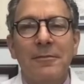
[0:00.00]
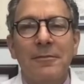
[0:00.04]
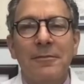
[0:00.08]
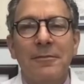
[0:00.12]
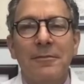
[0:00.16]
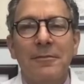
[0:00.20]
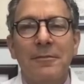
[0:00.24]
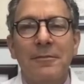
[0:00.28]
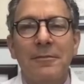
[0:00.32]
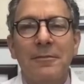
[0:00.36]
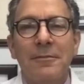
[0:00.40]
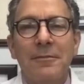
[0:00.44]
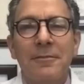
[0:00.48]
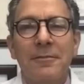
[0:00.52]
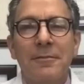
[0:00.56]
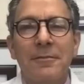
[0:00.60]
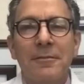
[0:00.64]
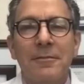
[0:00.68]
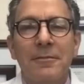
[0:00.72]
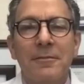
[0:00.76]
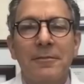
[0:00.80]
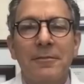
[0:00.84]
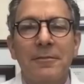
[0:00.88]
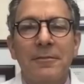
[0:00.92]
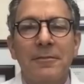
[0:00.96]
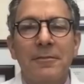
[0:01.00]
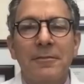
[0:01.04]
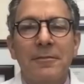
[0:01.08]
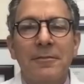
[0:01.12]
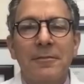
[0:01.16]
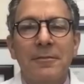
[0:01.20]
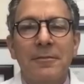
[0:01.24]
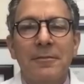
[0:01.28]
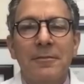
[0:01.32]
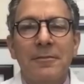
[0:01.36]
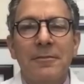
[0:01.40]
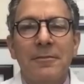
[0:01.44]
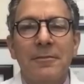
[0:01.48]

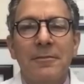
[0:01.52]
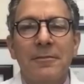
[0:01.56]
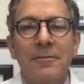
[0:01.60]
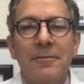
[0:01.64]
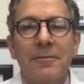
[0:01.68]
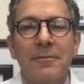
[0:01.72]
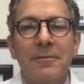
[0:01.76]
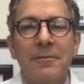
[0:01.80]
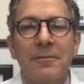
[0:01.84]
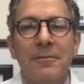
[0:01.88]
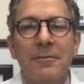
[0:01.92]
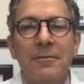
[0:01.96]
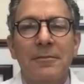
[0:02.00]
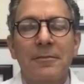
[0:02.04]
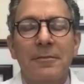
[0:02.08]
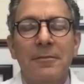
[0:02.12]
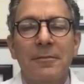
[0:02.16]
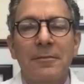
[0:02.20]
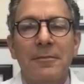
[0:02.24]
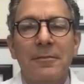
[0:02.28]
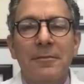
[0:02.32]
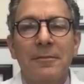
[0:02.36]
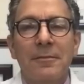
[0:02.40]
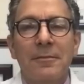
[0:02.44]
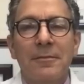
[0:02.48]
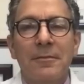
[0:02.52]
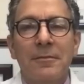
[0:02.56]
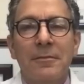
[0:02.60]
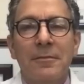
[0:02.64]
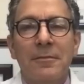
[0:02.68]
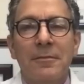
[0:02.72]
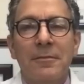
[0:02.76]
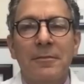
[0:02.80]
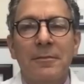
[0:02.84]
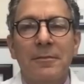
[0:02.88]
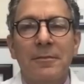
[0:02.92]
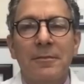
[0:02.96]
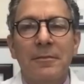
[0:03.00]

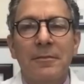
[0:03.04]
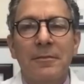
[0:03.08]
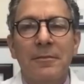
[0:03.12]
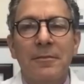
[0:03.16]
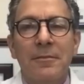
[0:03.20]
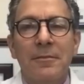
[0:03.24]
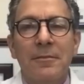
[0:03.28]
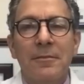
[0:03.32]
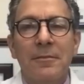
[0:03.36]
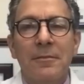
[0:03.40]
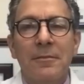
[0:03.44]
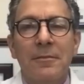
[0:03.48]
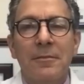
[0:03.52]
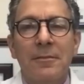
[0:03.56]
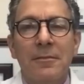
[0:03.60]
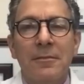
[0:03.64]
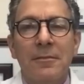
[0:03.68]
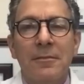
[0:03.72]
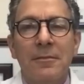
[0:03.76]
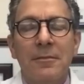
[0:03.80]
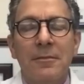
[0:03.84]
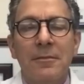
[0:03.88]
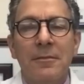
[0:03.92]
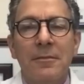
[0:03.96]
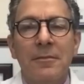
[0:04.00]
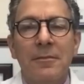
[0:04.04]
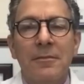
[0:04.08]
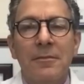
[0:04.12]
No words are spoken by the person on screen.